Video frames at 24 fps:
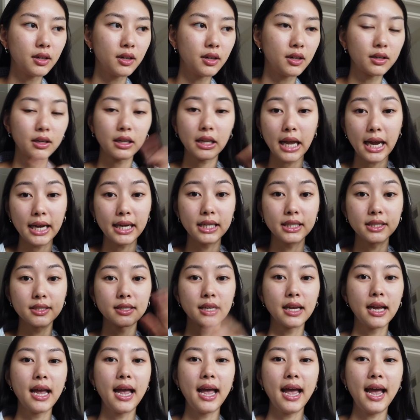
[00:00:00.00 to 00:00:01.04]
uh, client,
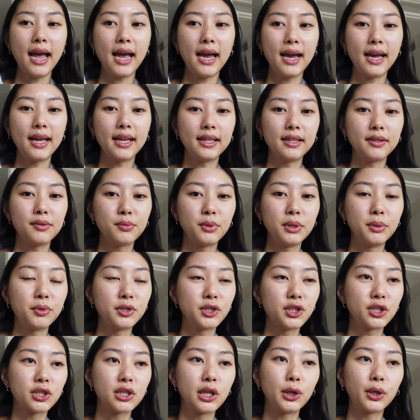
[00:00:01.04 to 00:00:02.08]
and we were
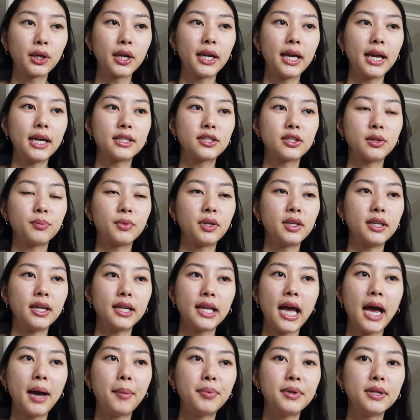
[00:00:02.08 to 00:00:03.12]
just looking at something
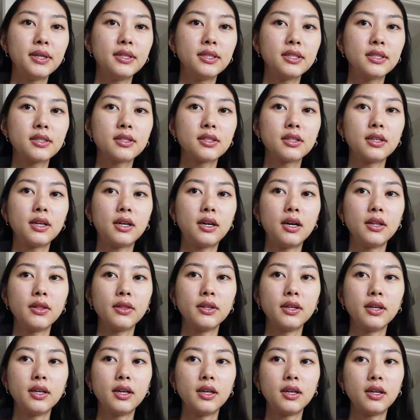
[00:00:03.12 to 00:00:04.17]
that happens on
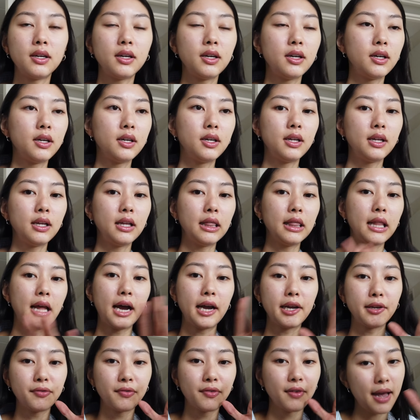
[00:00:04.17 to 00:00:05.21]
the
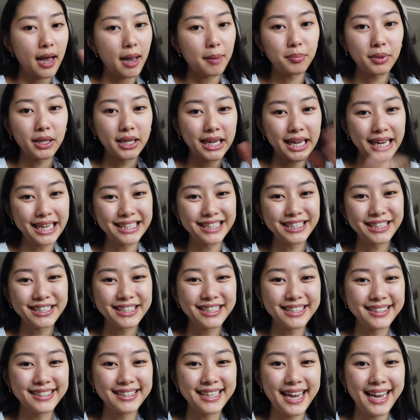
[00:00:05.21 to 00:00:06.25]
live
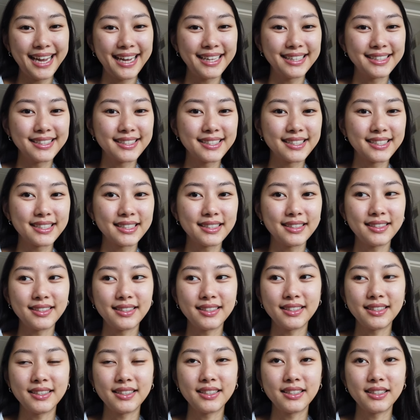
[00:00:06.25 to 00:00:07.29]
application, and
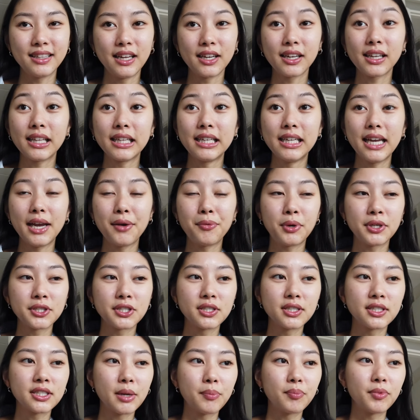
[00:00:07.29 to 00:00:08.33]
uh, luckily it
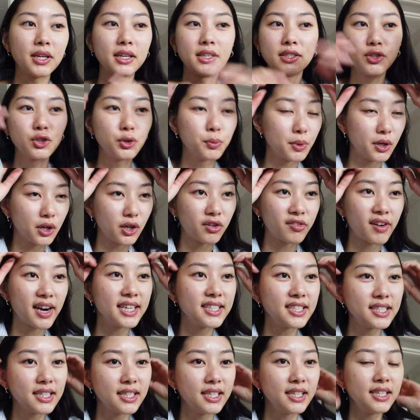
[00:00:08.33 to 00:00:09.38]
wasn't something super
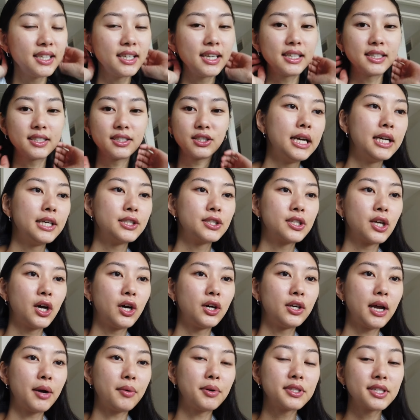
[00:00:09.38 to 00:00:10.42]
crazy, it,
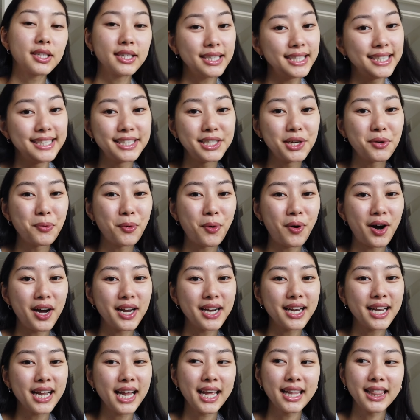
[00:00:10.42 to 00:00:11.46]
so that was an easy
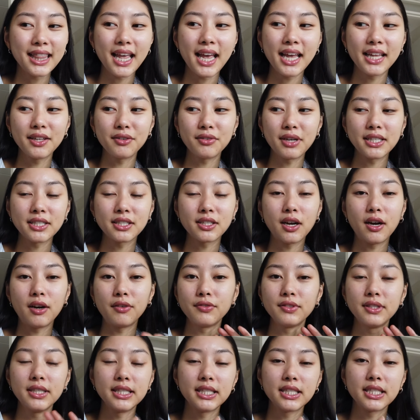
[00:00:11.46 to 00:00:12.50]
one. And then the rest
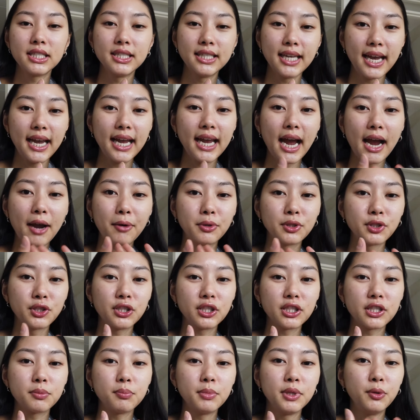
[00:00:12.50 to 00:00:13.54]
of this day I will
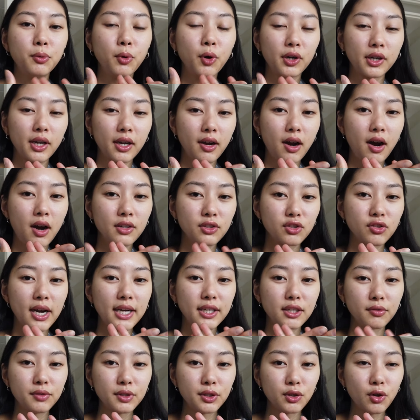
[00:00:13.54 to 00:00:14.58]
just be working on
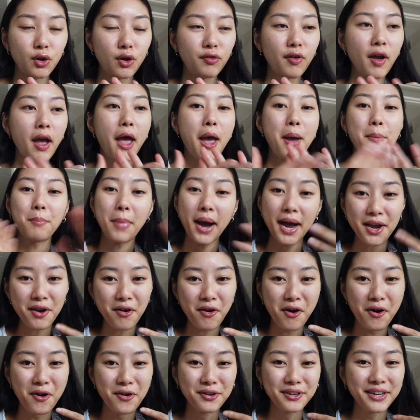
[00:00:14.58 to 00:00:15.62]
trying to resolve my
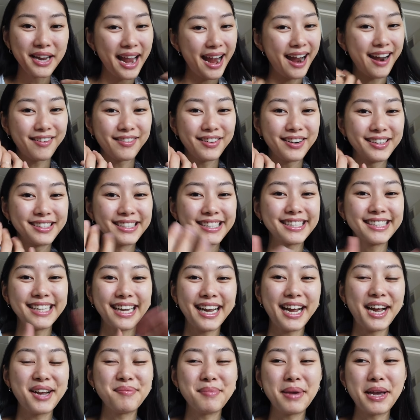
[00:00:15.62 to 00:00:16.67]
own errors
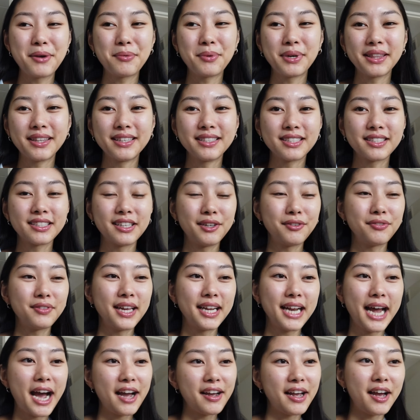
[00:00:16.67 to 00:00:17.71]
that I made with the stuff
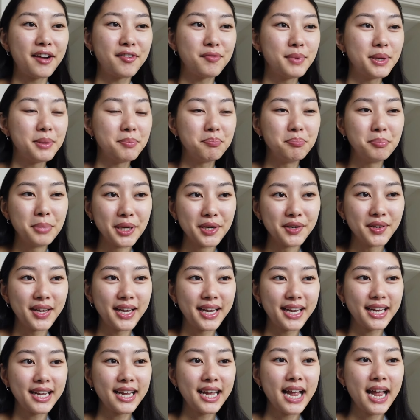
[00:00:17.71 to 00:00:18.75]
that I have been
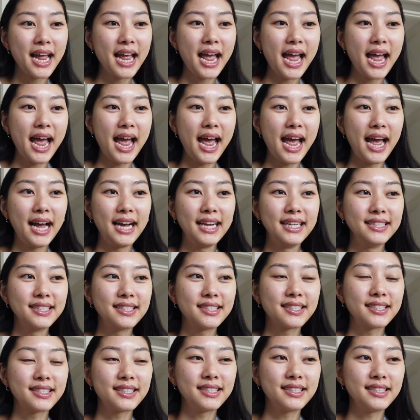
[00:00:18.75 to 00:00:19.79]
building.
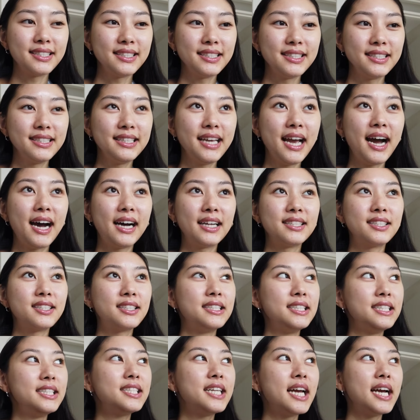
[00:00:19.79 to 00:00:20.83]
And yeah,
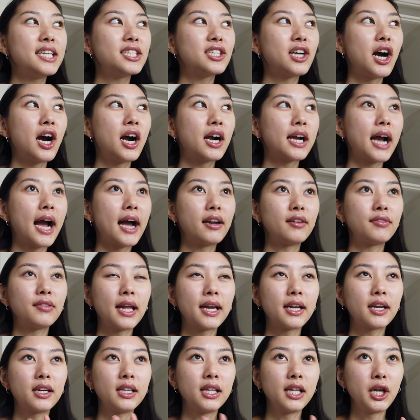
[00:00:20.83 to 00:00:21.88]
these days are kind of
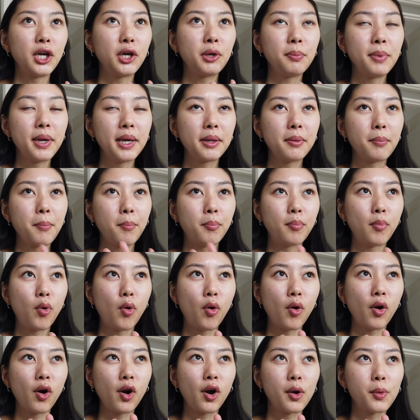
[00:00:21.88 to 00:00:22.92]
like a little bit
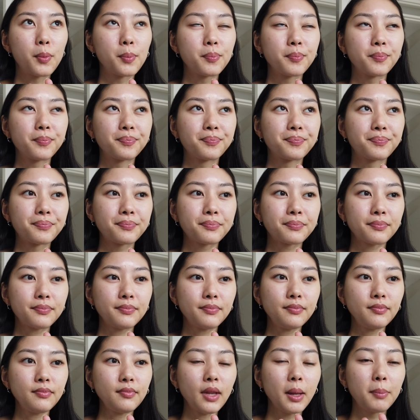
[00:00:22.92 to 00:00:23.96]
more
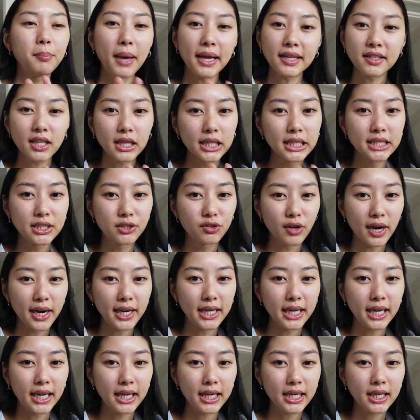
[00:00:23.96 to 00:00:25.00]
mentally
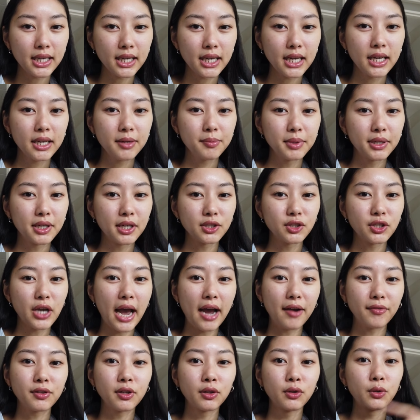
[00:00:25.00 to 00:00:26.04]
draining, because you
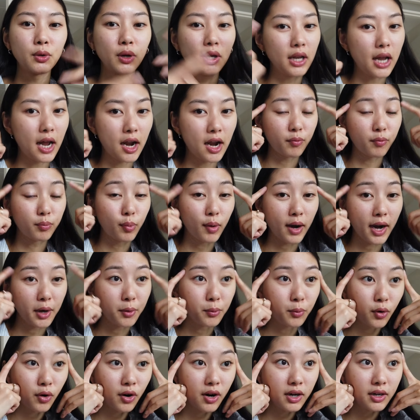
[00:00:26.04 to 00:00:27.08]
have to do a of
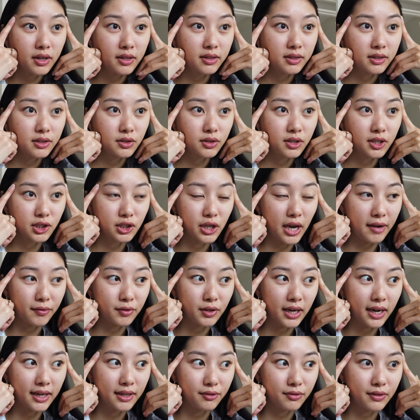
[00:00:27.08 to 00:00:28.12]
brain work, because you have
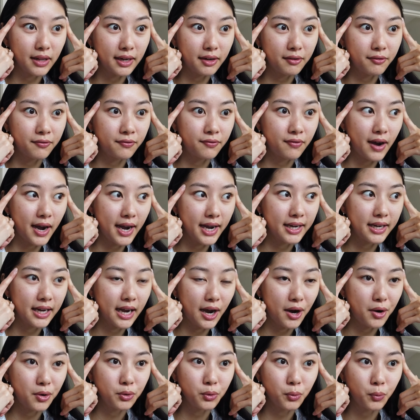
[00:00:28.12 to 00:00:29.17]
to kind of like find
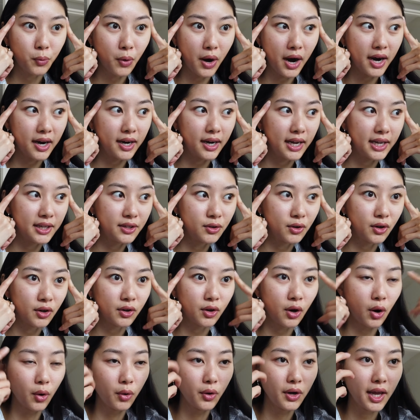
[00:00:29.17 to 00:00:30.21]
out where in your
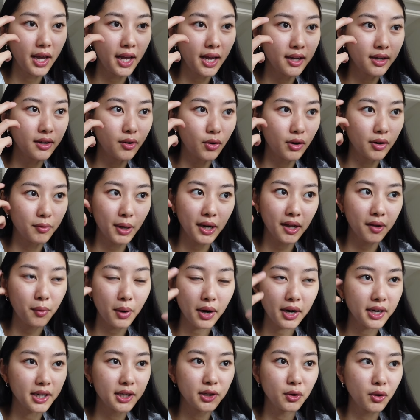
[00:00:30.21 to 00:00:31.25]
coding or
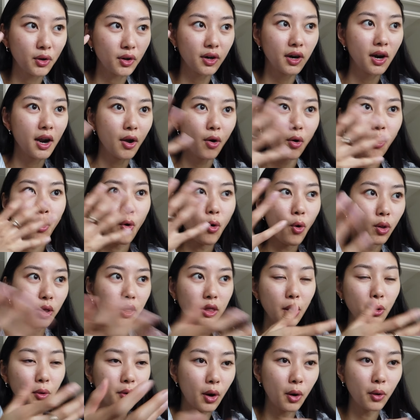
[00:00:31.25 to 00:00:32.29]
where in your whole
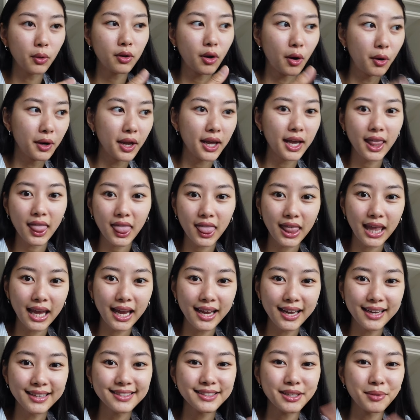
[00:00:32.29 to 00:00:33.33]
low code coding
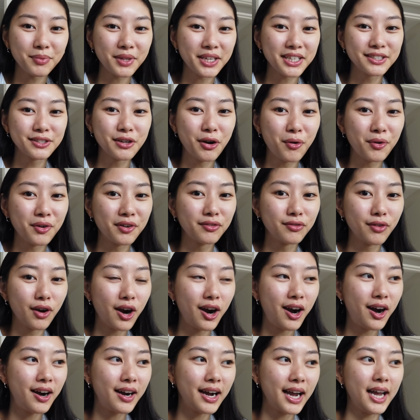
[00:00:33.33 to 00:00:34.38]
thing something is going
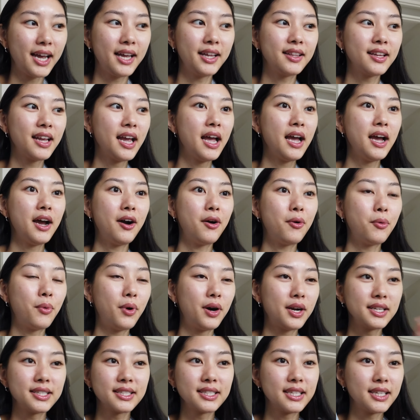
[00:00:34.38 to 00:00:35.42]
wrong and
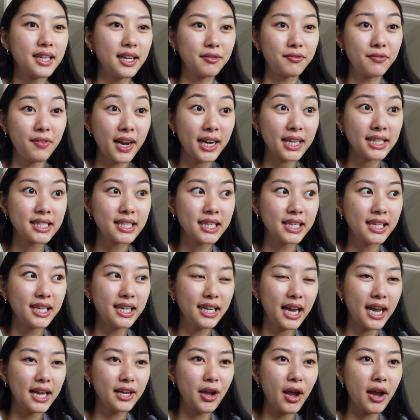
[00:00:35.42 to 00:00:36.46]
what is it
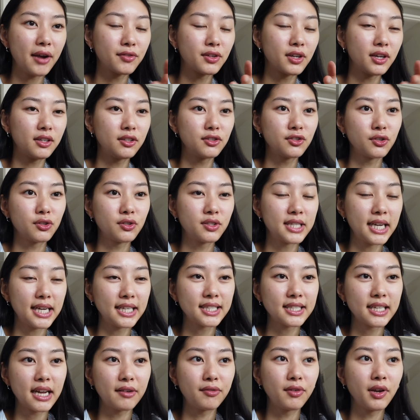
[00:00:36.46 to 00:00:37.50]
affecting. And you have to also
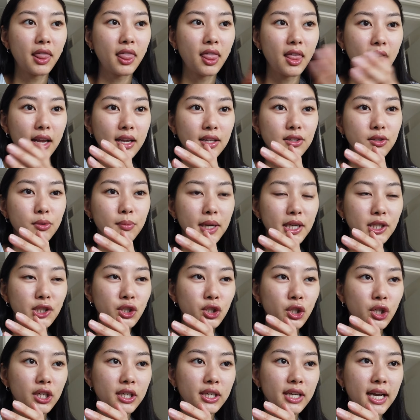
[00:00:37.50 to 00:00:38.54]
test everything to make
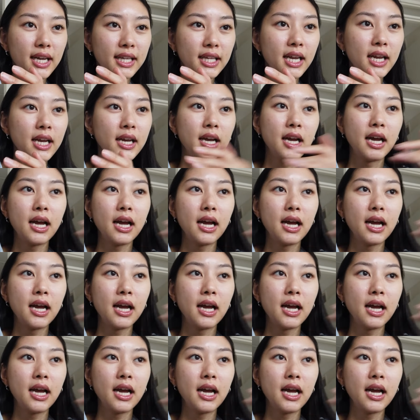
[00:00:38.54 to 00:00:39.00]
sure that